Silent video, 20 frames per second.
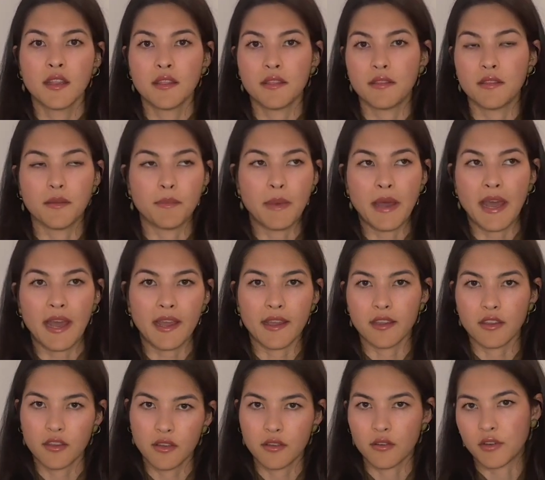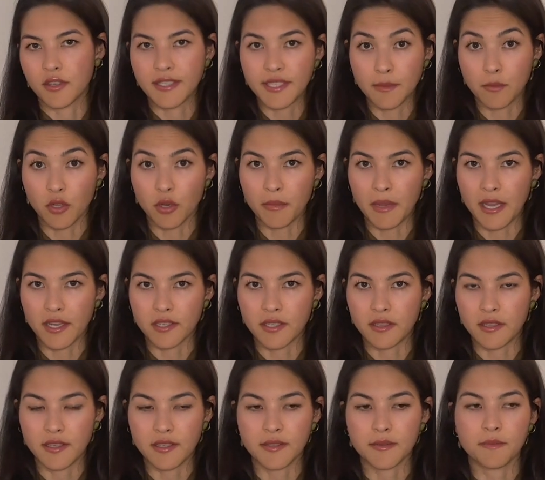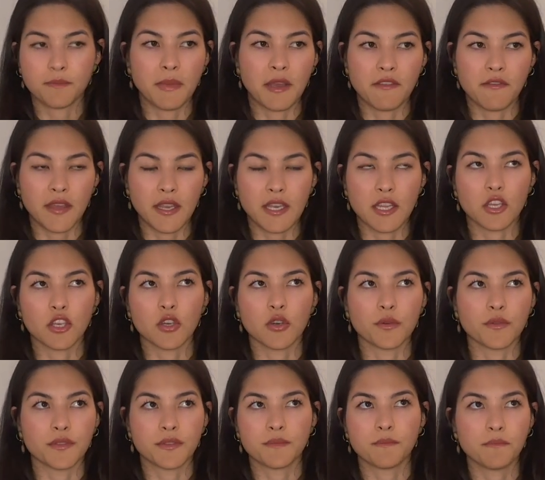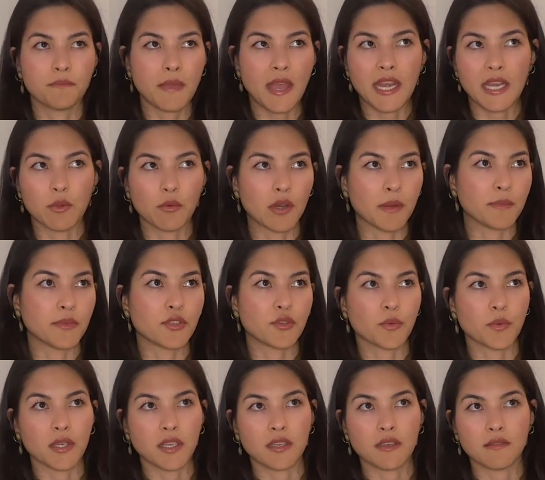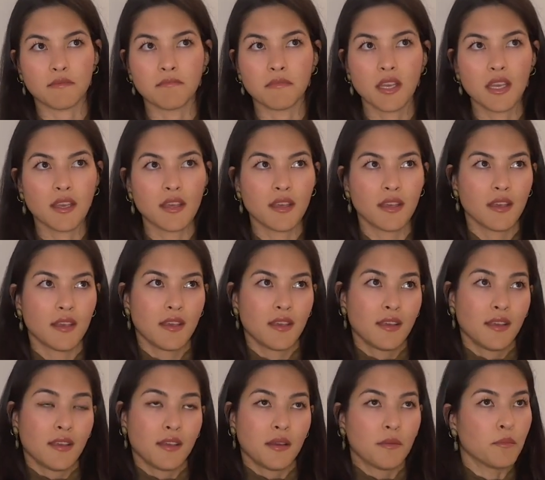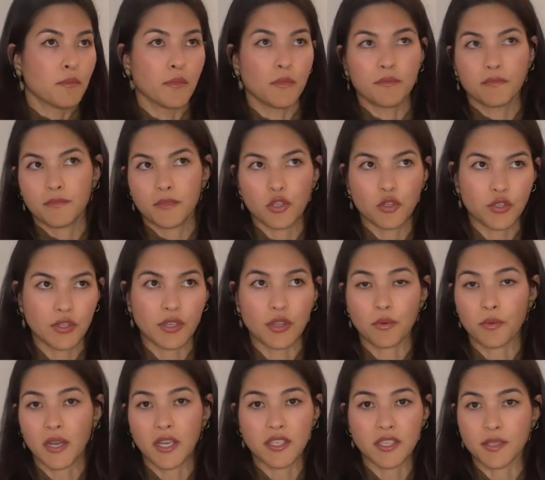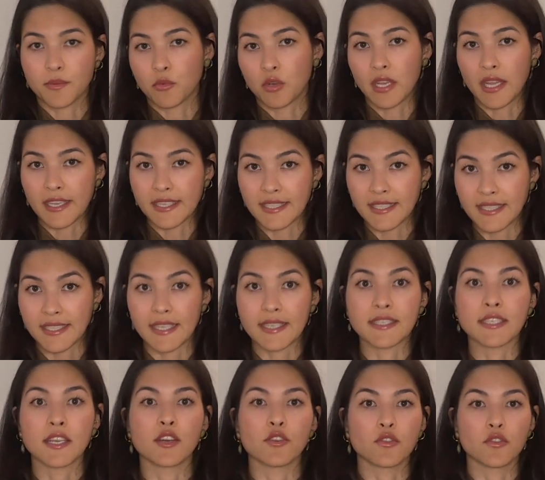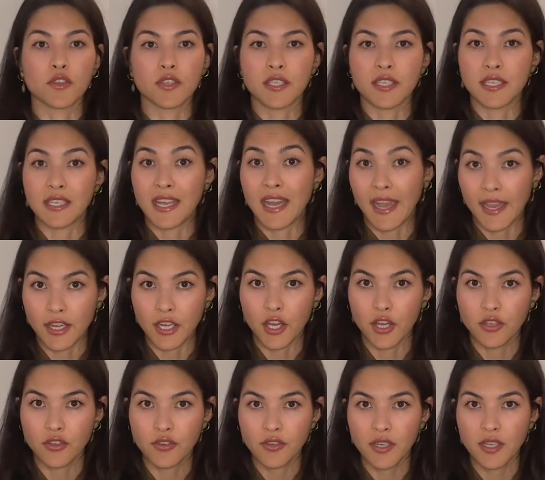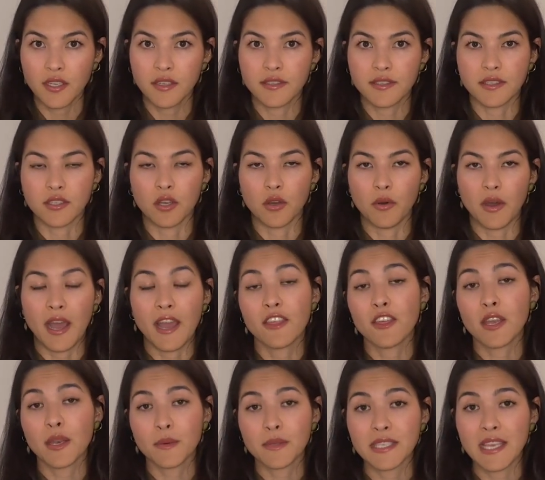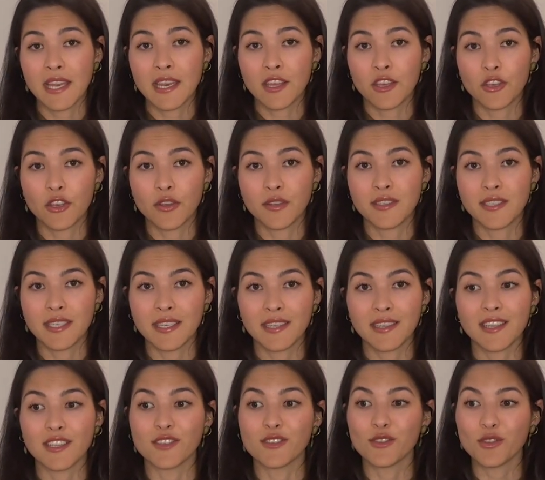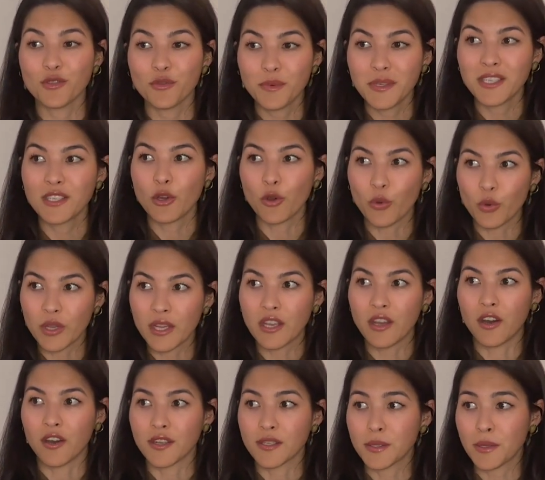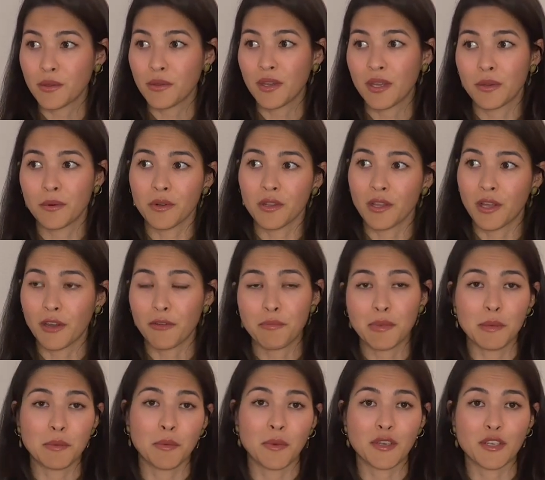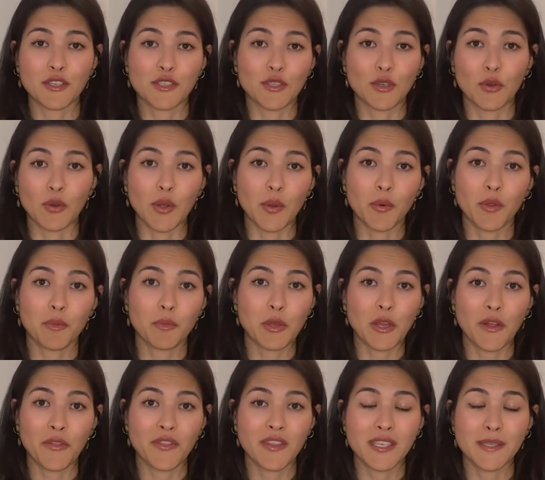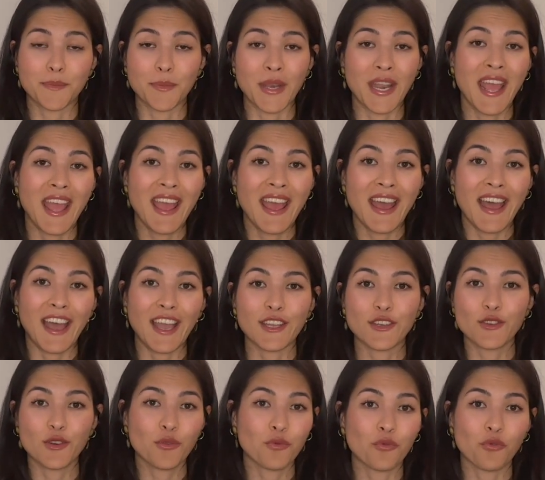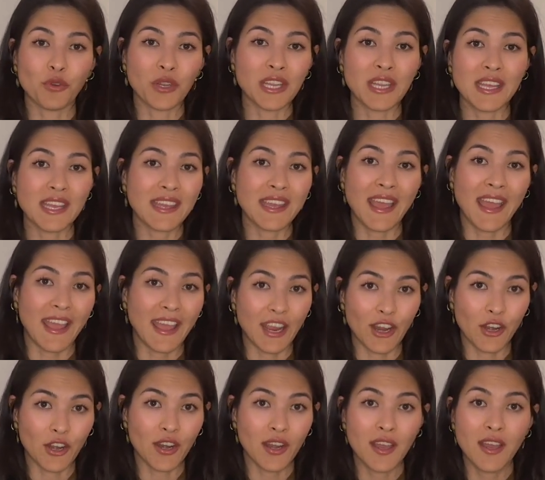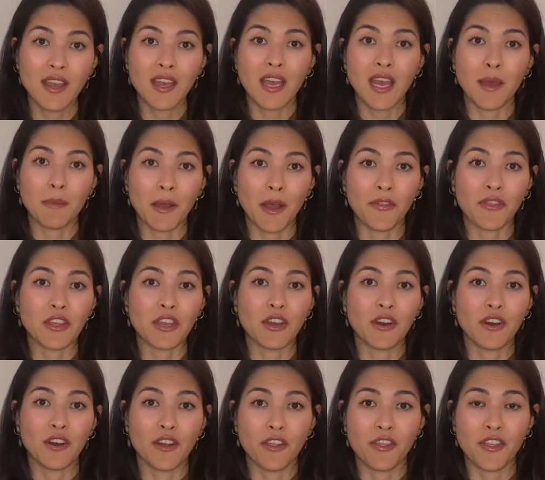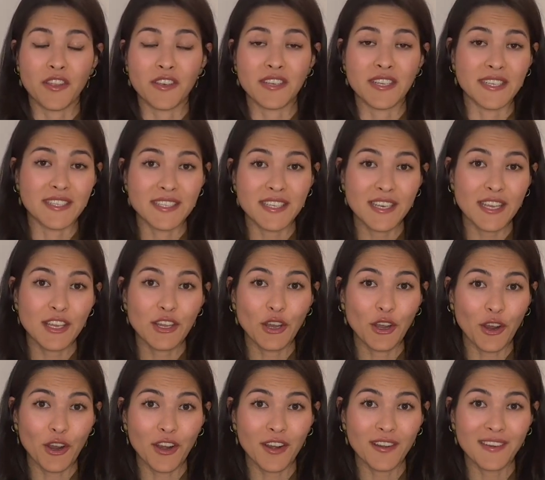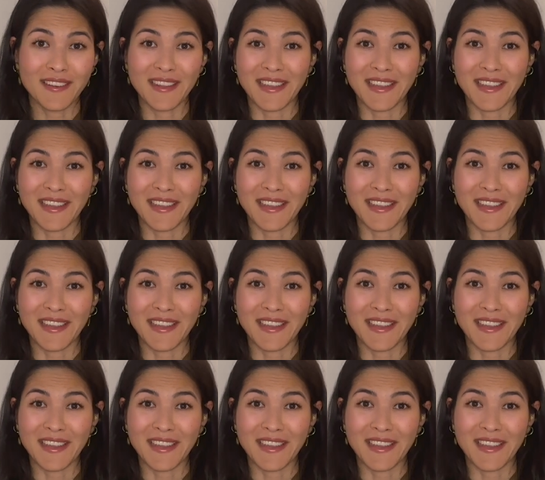the bag, or a similar bag to this by Fendi, goes anywhere between, usually the range is more like 600 to 900. So I thought I was getting a good deal, and to be totally honest with you, I know a lot of people might disagree with me on this, but I don't really care about the authenticity card.